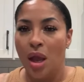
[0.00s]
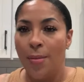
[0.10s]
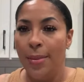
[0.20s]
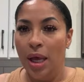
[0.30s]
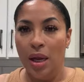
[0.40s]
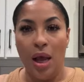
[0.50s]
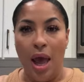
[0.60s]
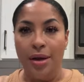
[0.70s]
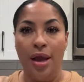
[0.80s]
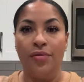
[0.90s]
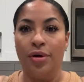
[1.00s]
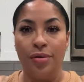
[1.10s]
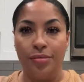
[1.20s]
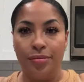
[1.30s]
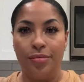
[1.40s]
But I never,
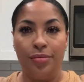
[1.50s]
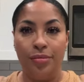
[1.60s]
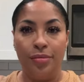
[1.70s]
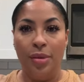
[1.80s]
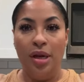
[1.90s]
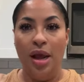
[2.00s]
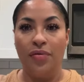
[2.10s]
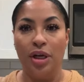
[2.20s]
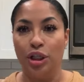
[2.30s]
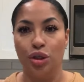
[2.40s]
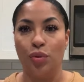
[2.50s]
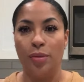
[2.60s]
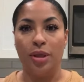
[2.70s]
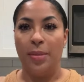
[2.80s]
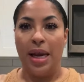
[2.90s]
it never
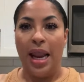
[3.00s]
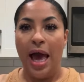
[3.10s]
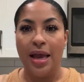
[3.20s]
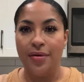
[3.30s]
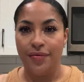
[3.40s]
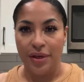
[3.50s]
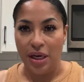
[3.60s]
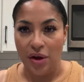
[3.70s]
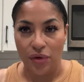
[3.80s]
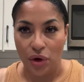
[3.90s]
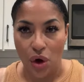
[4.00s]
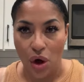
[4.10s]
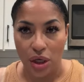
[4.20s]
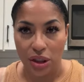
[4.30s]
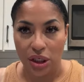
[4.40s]
interrupted my life. It never
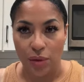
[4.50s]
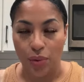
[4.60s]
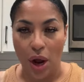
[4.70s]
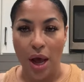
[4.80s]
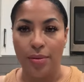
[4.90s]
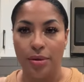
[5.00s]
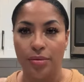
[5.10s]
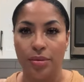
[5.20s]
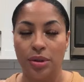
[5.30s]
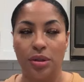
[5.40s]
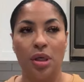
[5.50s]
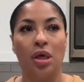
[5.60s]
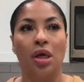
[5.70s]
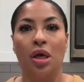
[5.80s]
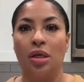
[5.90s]
caused any problems.
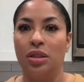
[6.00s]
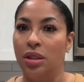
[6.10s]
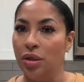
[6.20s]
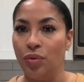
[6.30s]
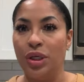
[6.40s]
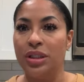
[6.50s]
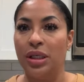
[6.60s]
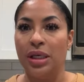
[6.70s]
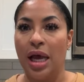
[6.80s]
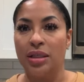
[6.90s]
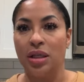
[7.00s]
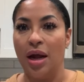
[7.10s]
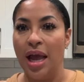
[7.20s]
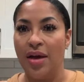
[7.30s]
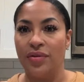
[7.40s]
Till recently, I started
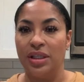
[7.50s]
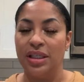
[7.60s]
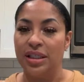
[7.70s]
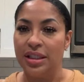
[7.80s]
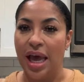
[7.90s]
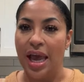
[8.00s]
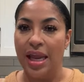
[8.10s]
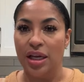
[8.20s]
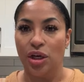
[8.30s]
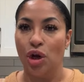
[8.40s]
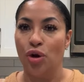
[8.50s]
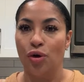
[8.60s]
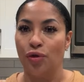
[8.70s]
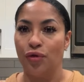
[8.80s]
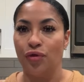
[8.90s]
having these sciatic
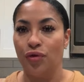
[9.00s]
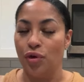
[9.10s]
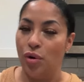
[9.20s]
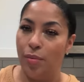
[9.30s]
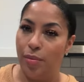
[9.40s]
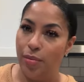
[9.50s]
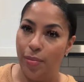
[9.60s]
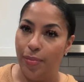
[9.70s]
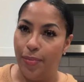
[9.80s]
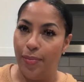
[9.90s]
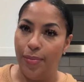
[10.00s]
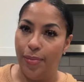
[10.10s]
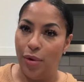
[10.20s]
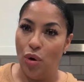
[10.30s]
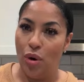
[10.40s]
nerve or
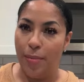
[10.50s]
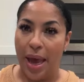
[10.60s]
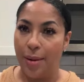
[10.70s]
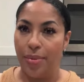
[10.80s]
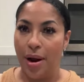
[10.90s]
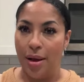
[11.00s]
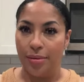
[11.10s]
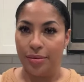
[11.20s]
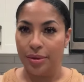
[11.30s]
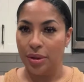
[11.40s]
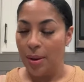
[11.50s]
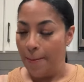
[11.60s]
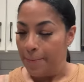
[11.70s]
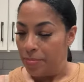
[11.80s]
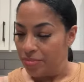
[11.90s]
lower back problems.
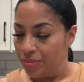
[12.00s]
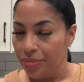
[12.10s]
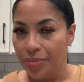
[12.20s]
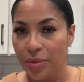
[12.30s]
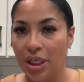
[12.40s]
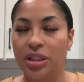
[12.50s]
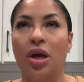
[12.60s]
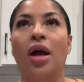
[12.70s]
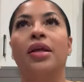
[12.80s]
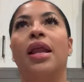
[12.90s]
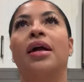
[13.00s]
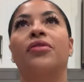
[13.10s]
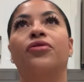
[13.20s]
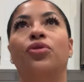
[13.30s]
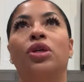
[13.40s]
It started like a
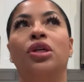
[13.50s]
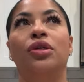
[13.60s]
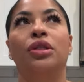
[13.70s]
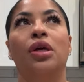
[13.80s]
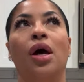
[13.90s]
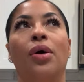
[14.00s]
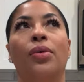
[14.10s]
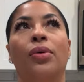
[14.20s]
few years ago.